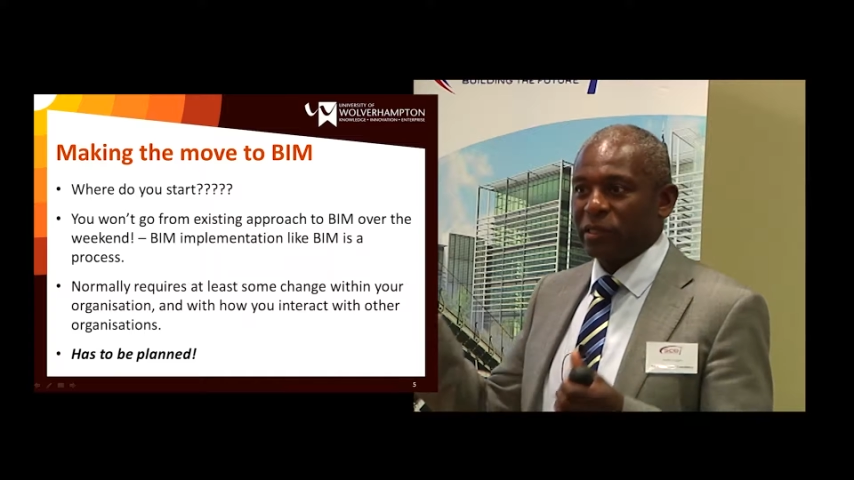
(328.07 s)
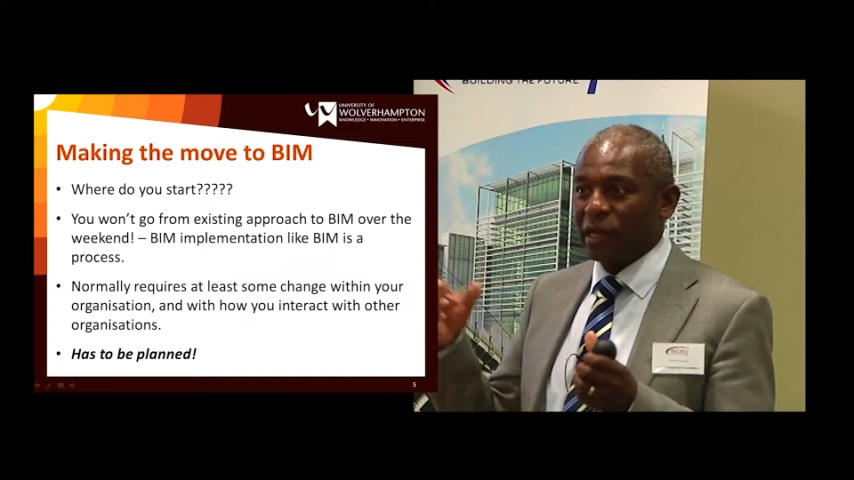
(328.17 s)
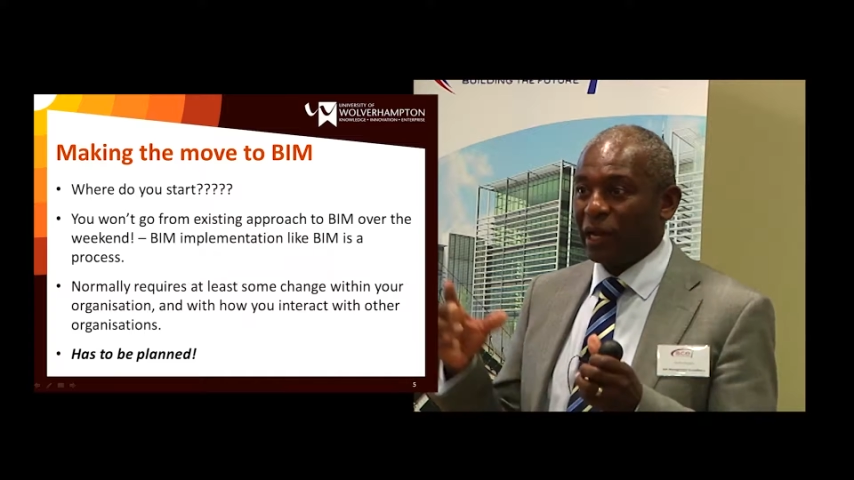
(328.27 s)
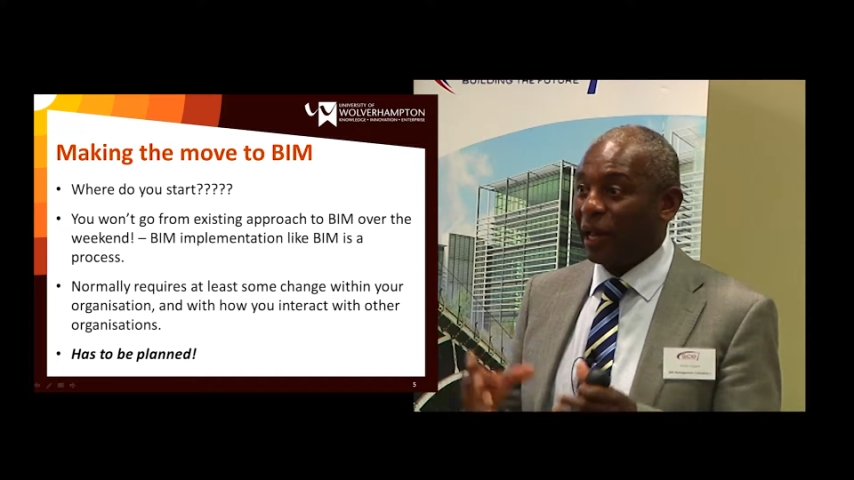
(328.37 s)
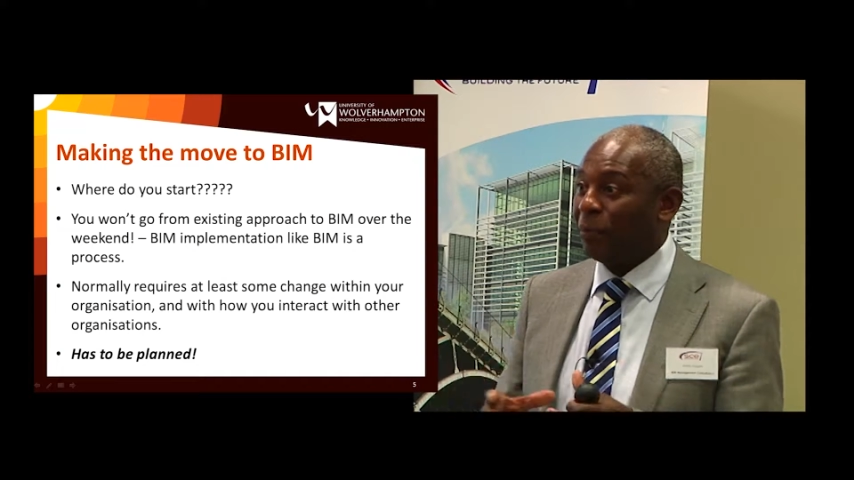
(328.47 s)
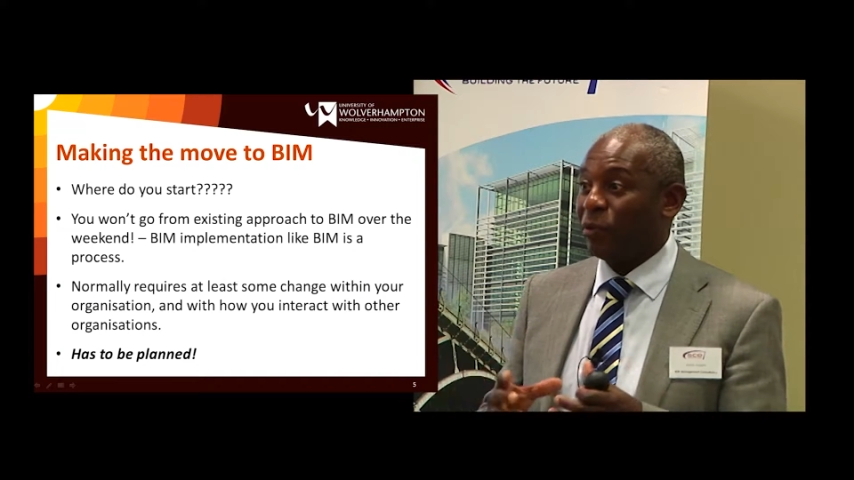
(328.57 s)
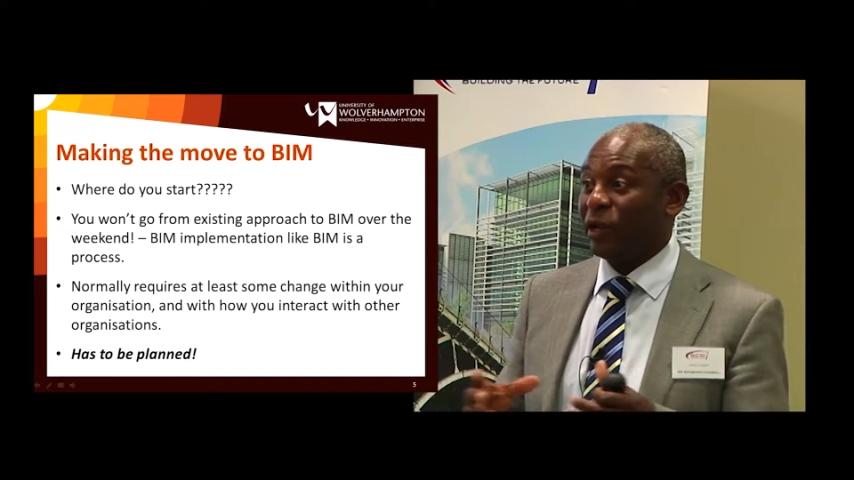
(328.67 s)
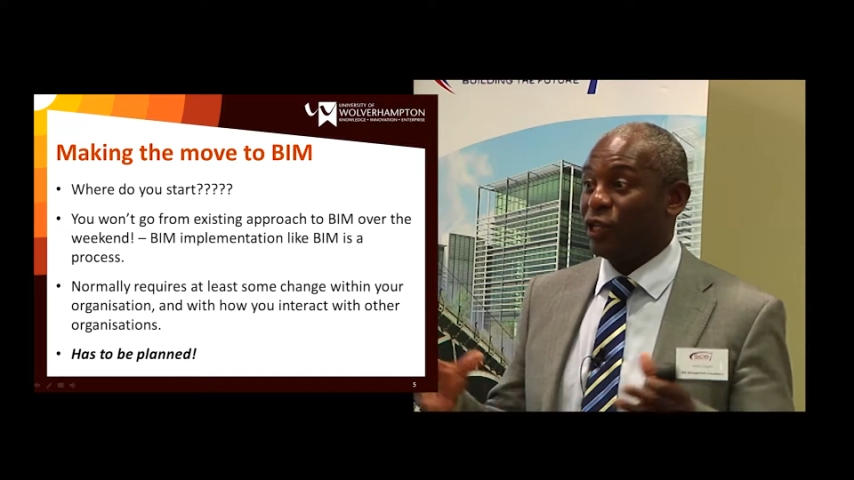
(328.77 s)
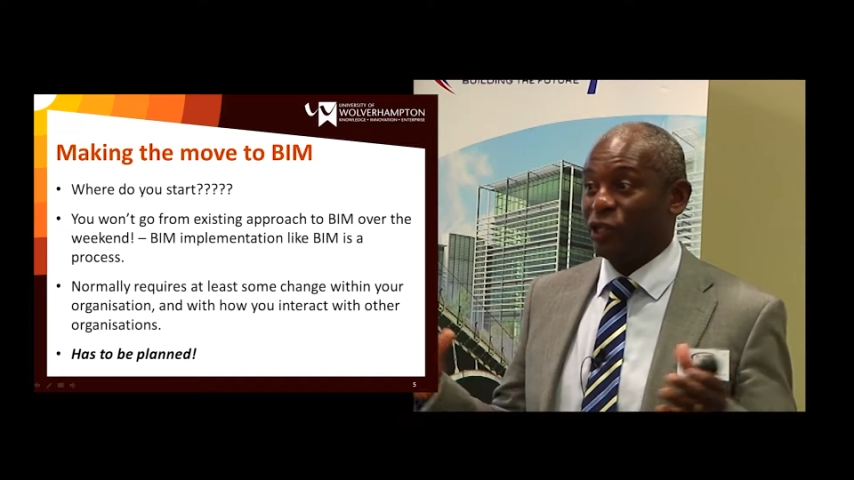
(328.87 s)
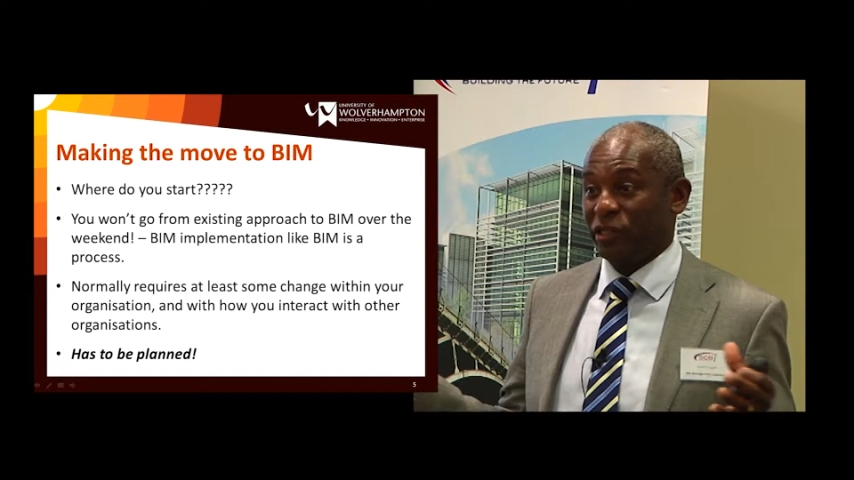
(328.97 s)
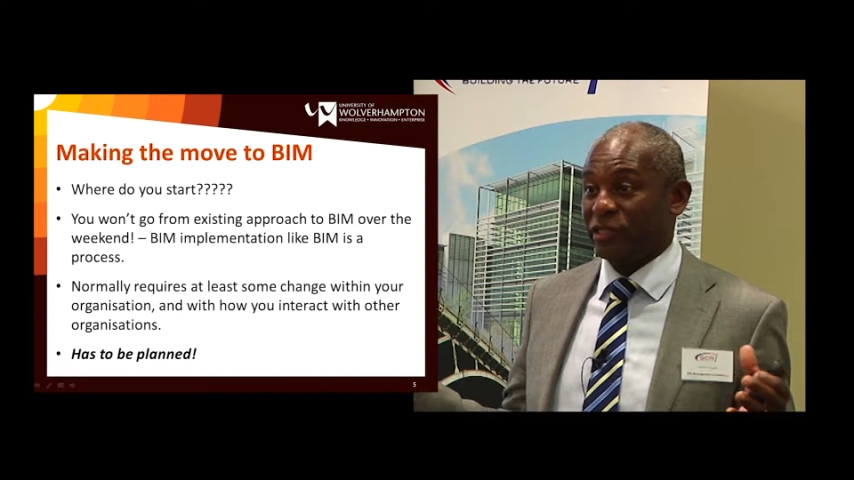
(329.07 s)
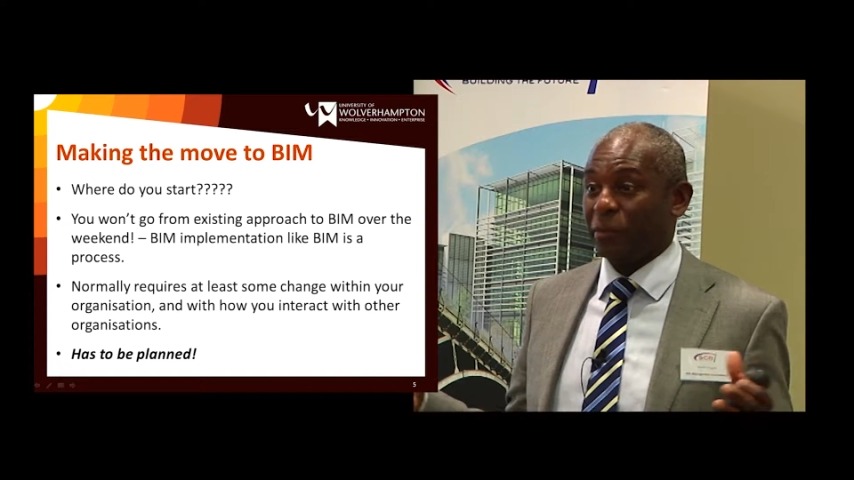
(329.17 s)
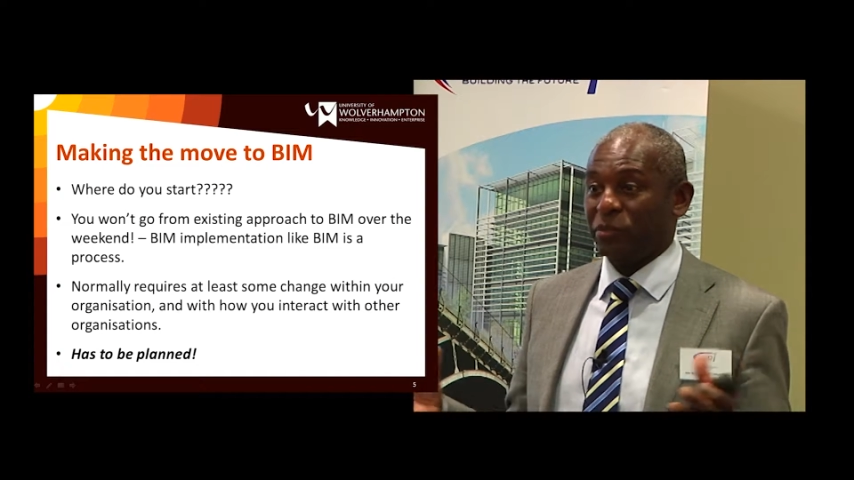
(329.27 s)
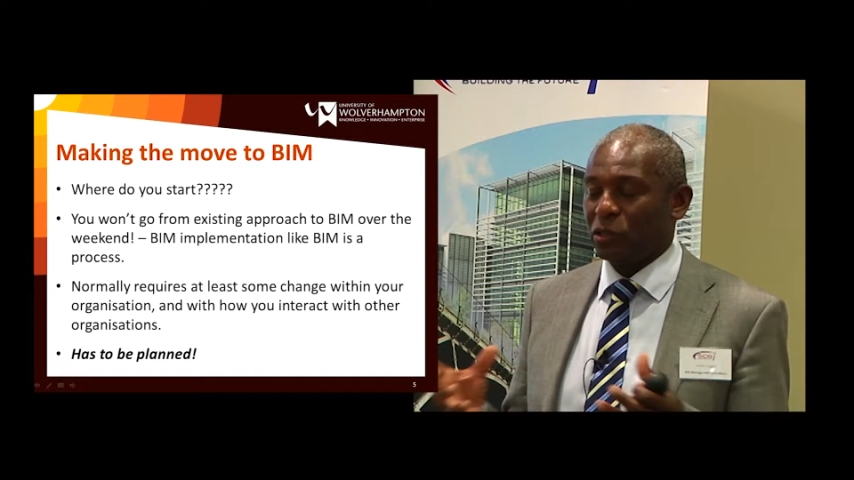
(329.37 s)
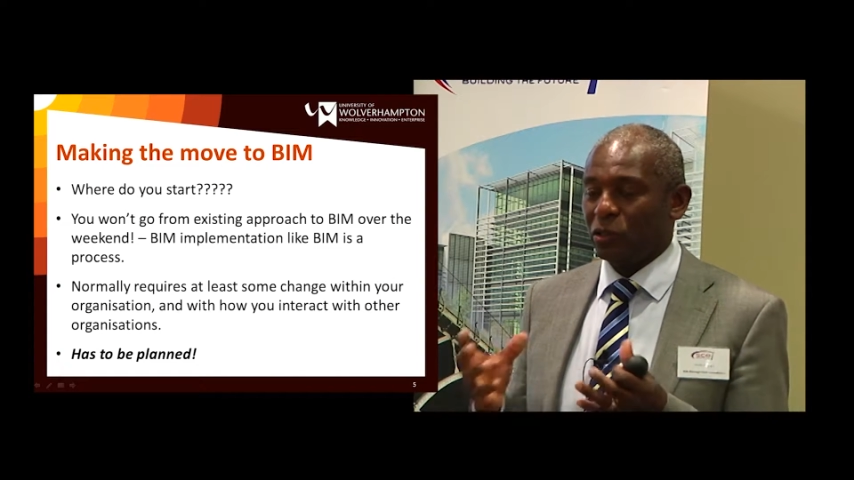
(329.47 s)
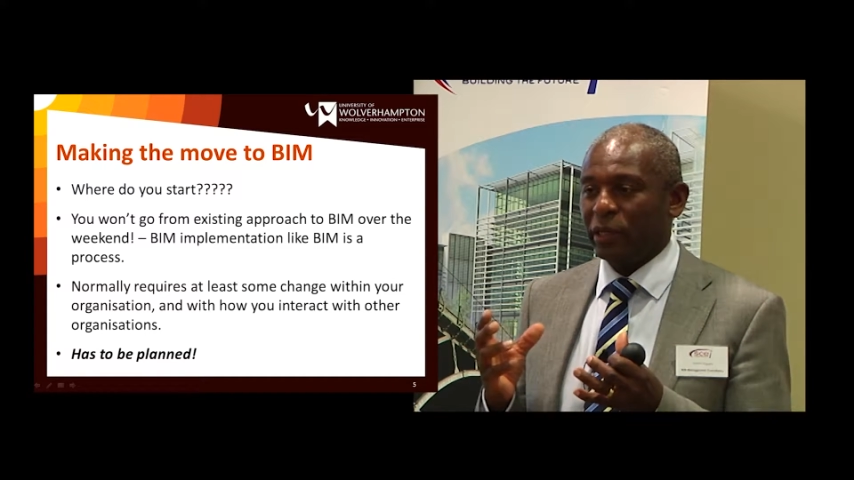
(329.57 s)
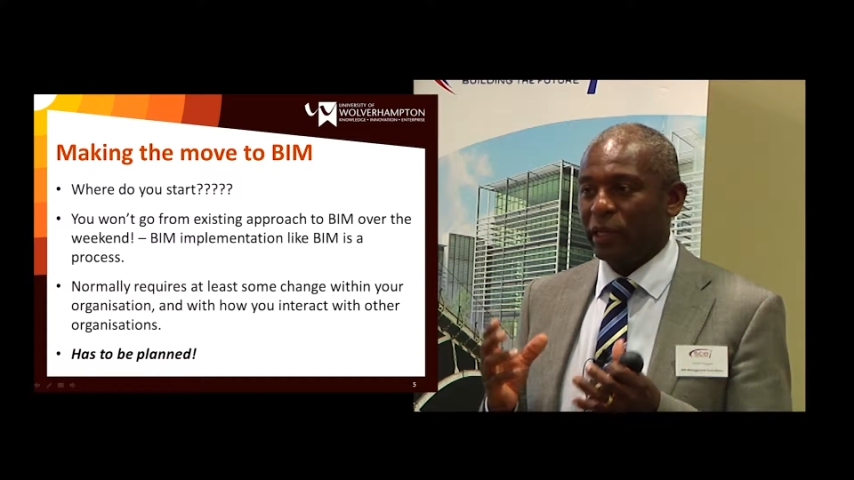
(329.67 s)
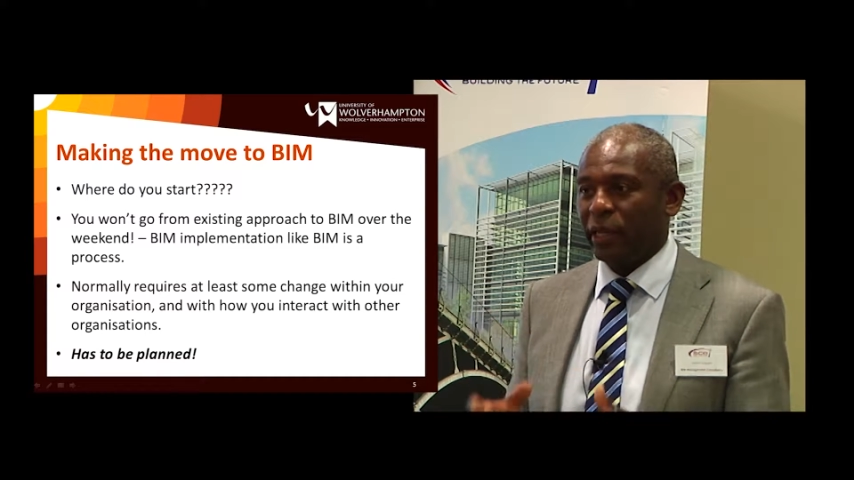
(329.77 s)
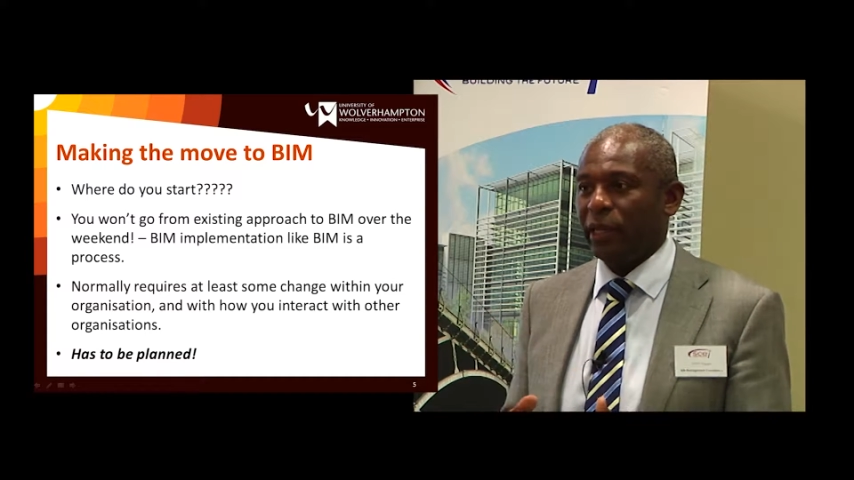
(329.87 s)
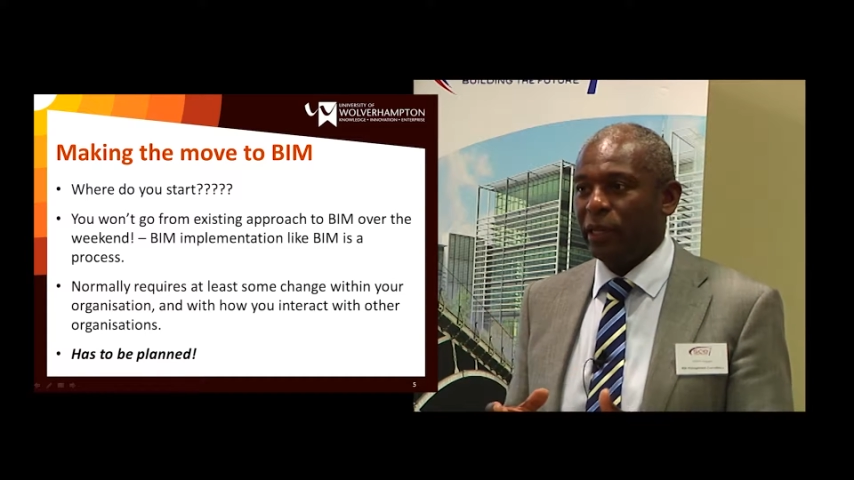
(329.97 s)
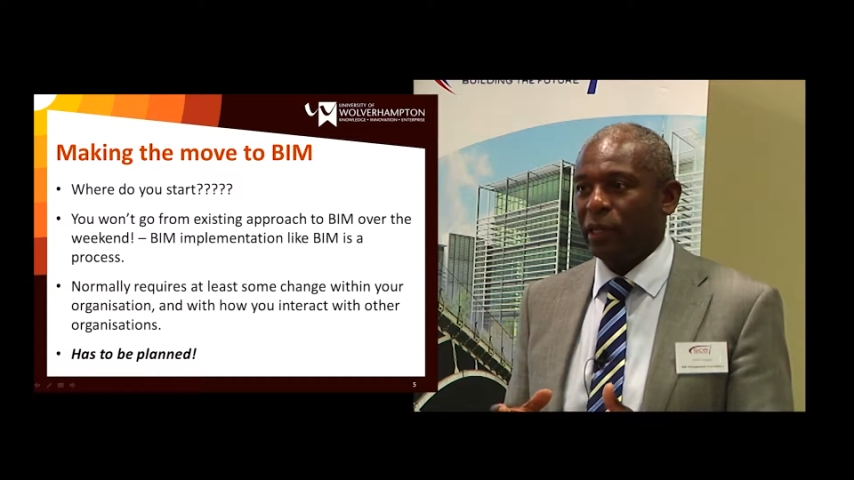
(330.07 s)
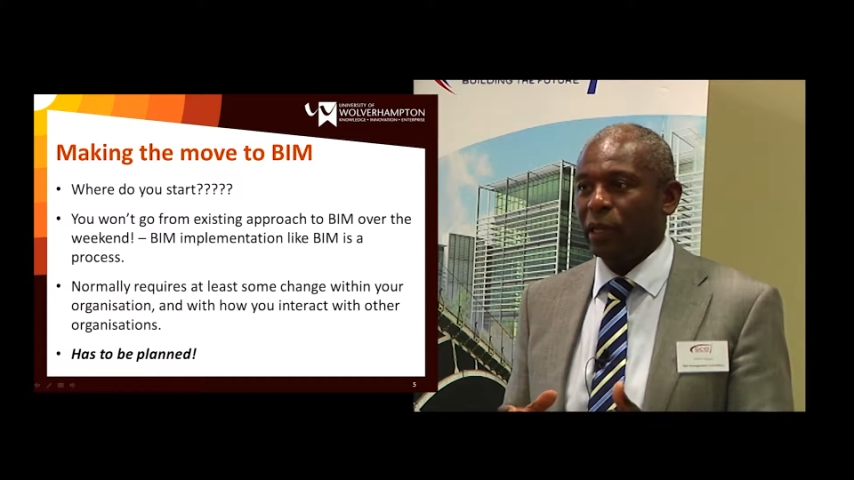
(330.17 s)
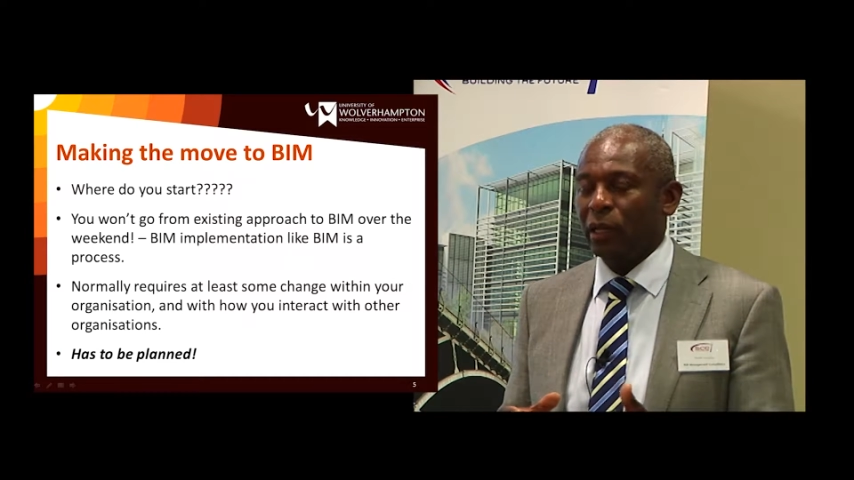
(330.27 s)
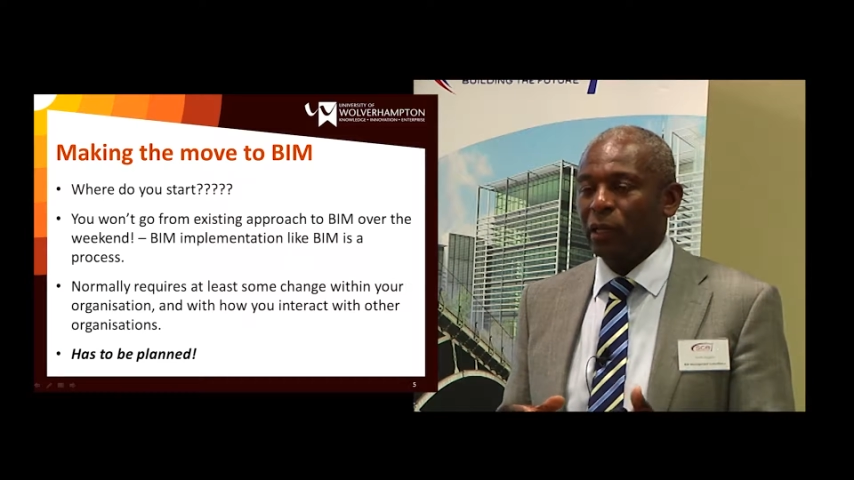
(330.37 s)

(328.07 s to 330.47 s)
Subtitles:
Collaboration is absolutely key